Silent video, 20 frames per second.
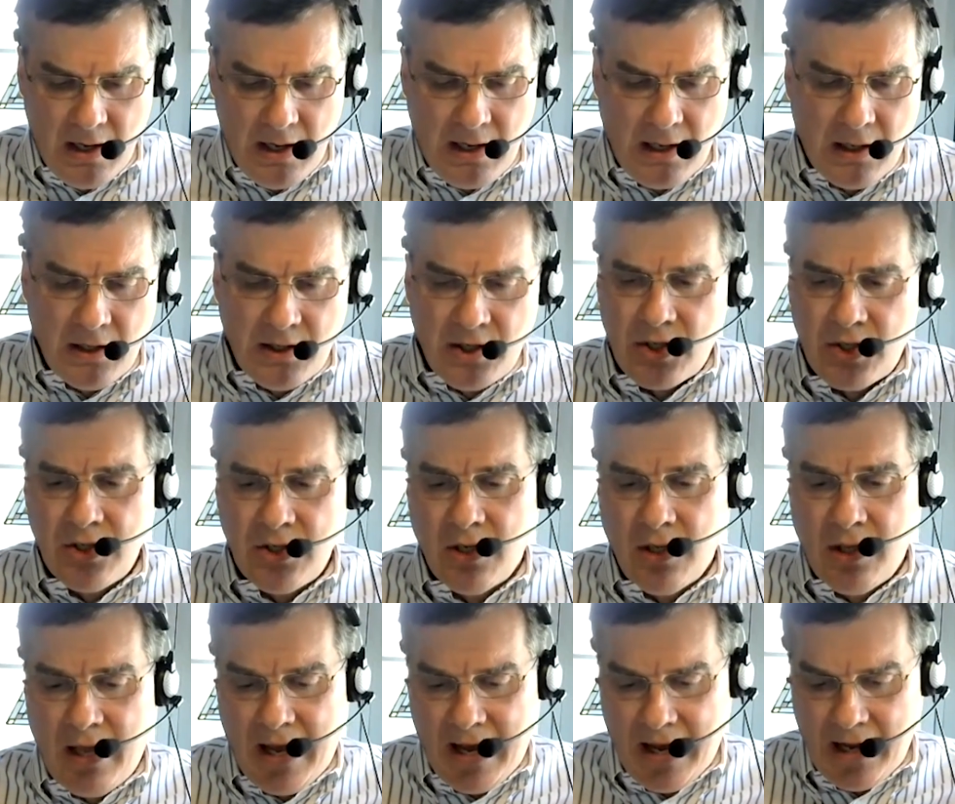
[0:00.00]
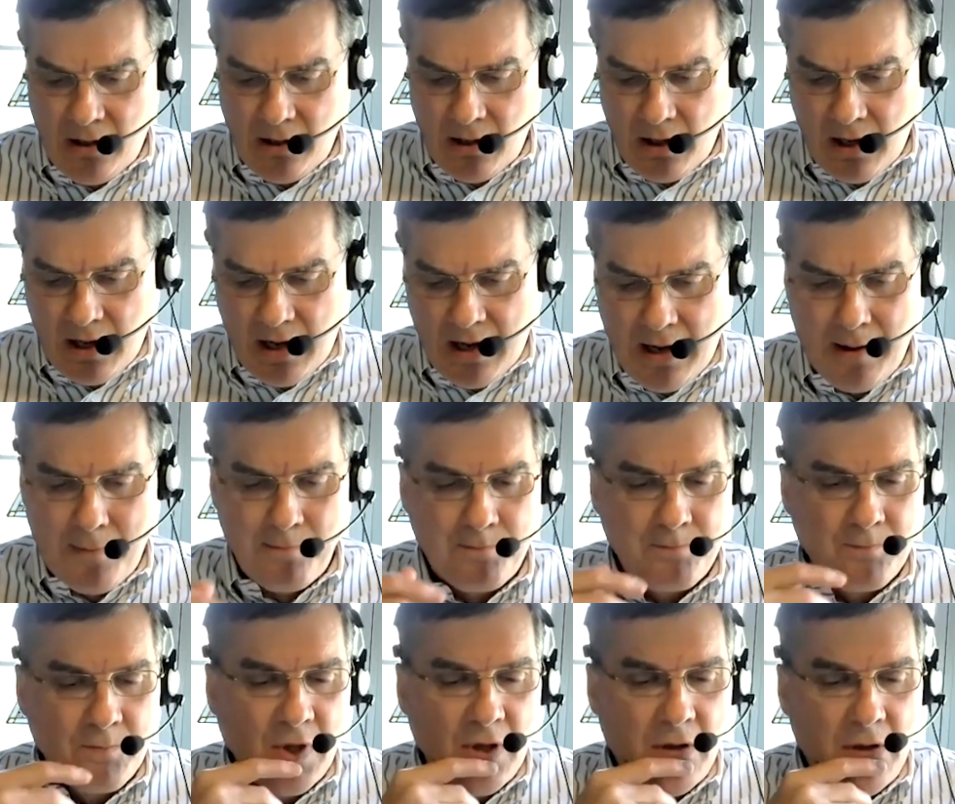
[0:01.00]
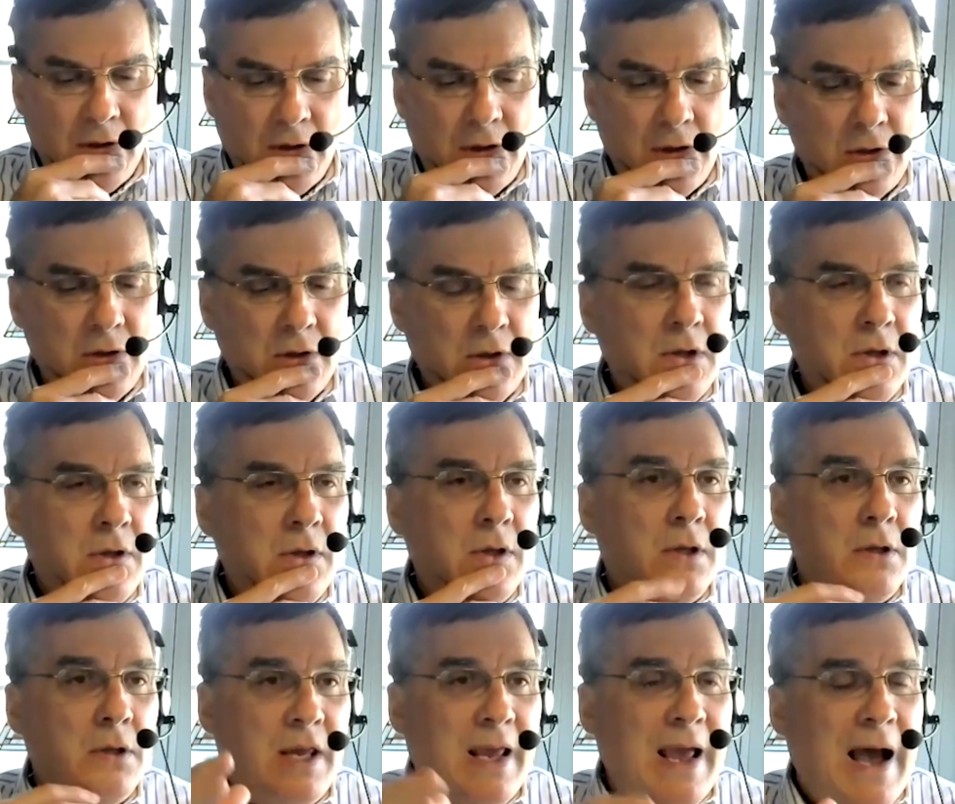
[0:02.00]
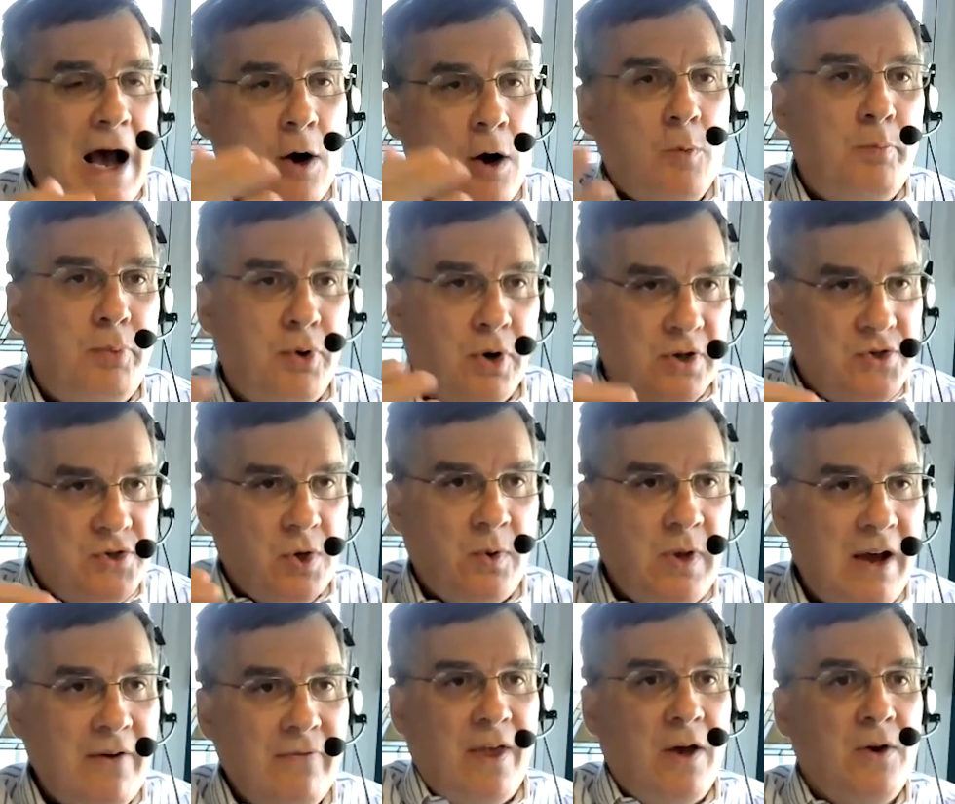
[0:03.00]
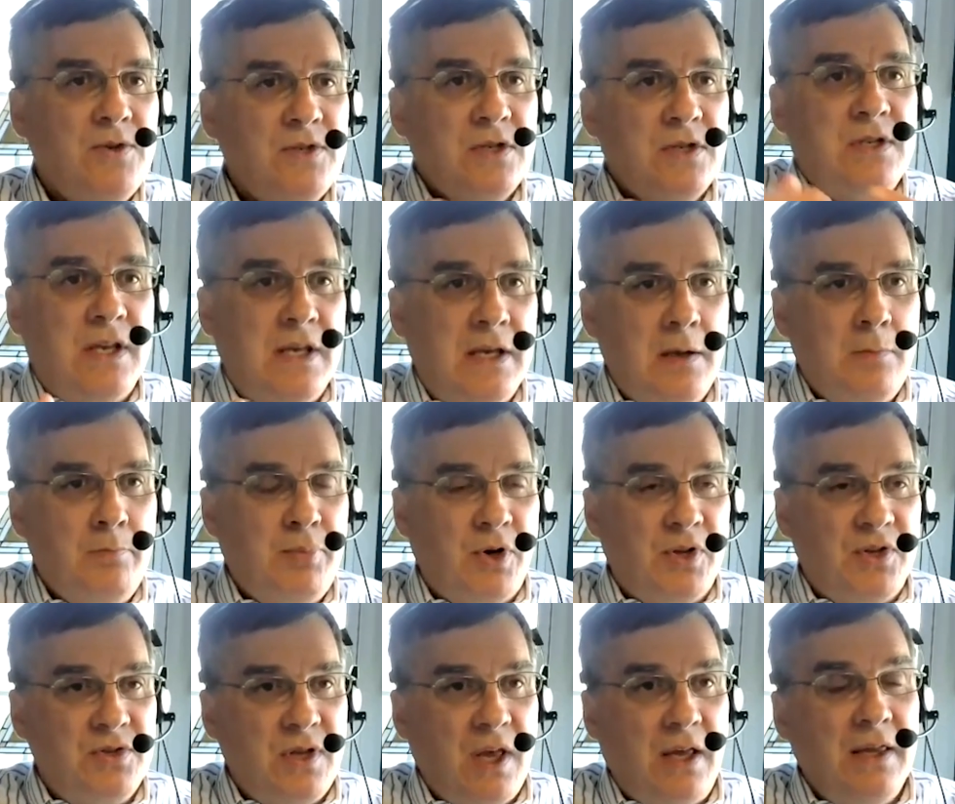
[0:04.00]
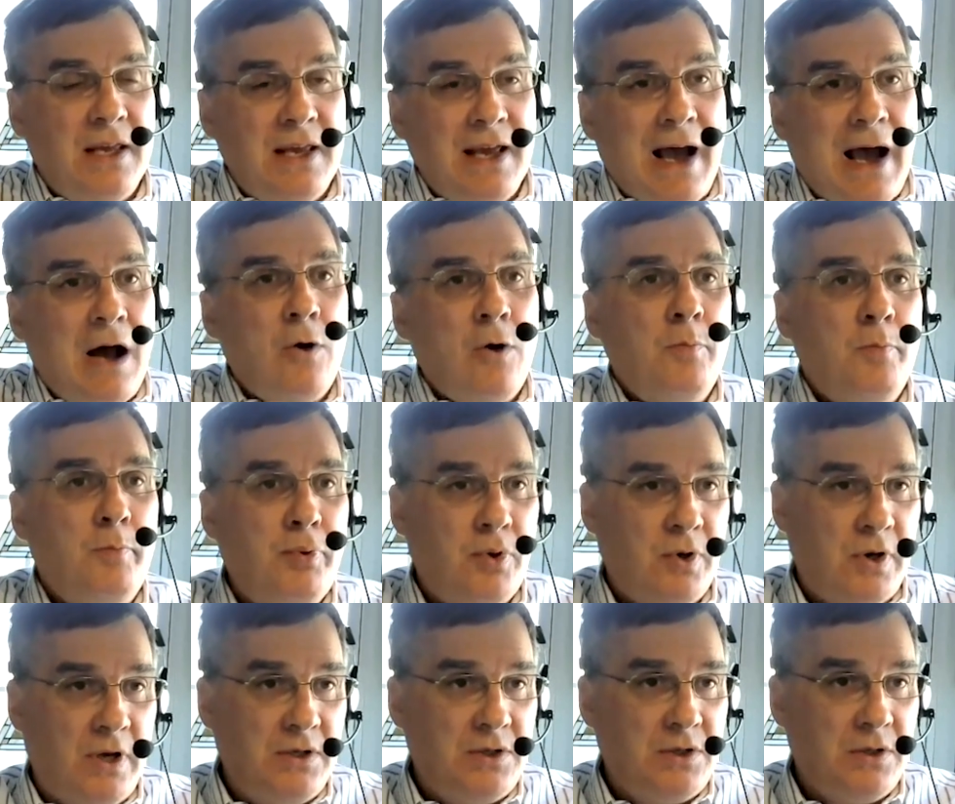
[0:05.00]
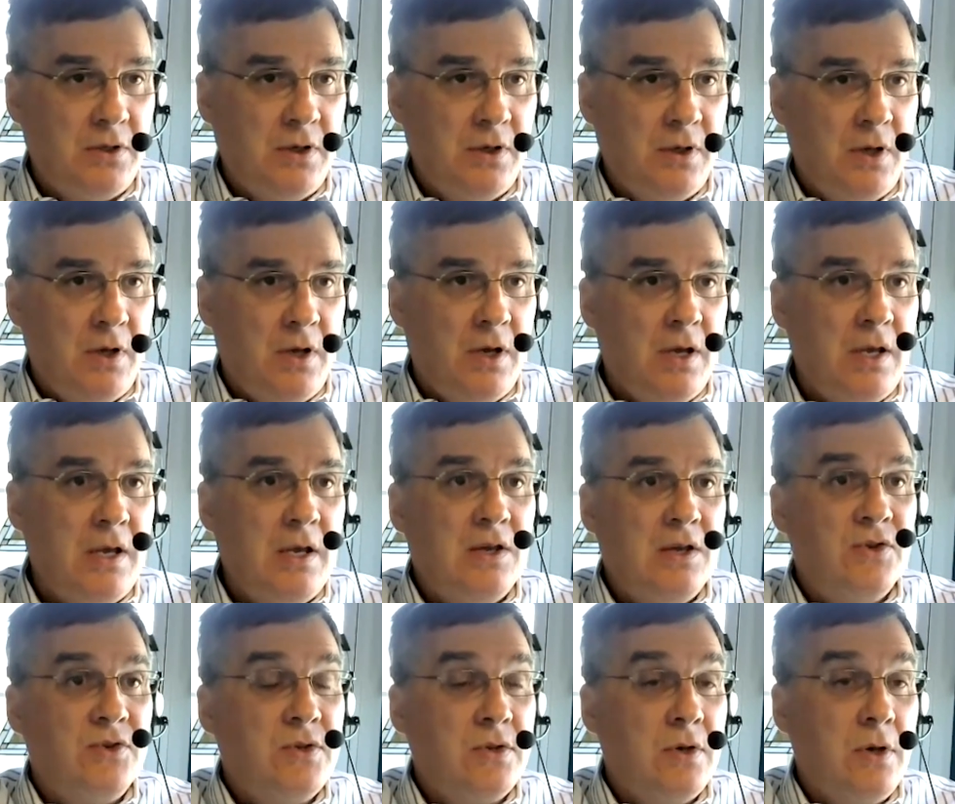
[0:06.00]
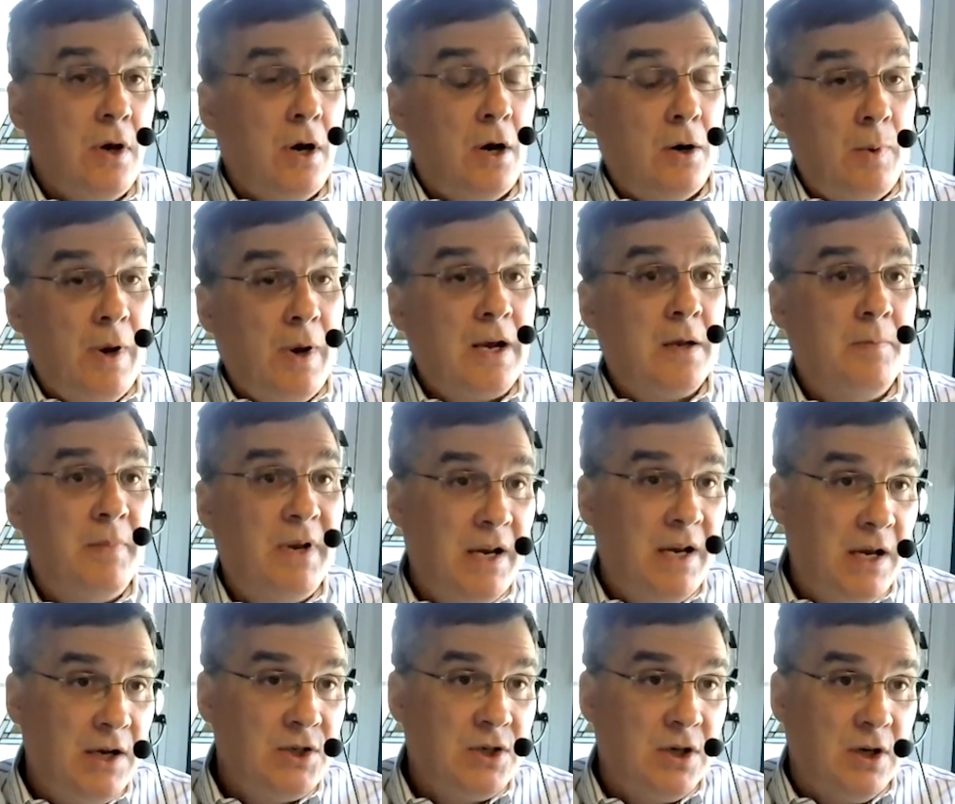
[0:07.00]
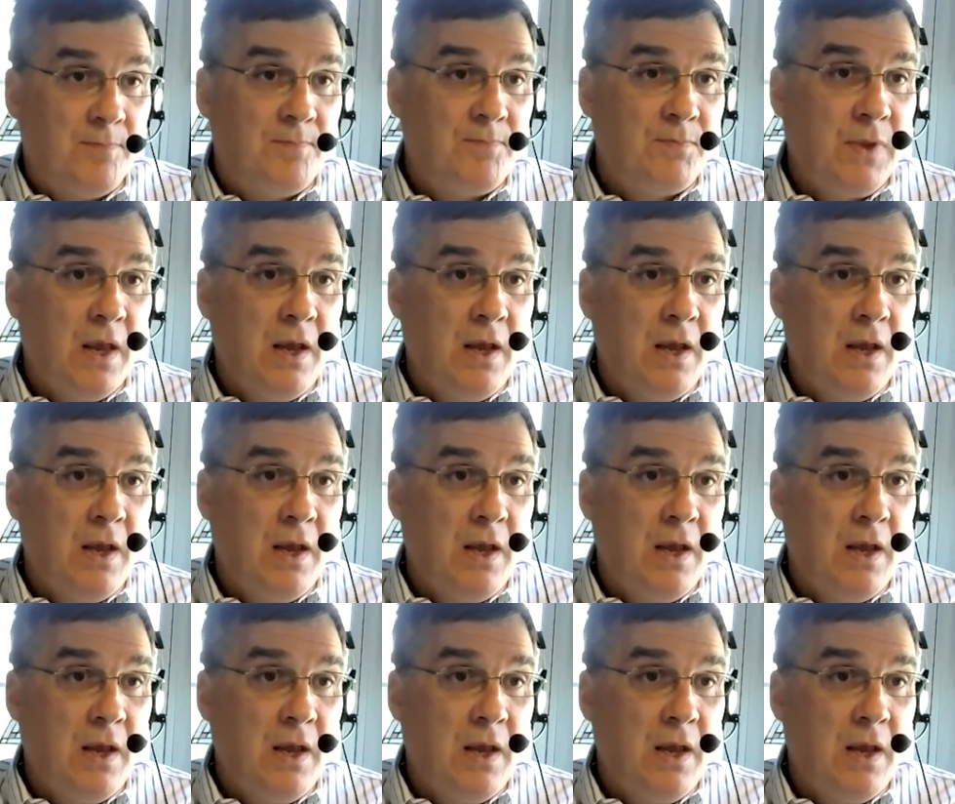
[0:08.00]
In addition to that, the output, so you have those as the inputs, then the output is a recommendation.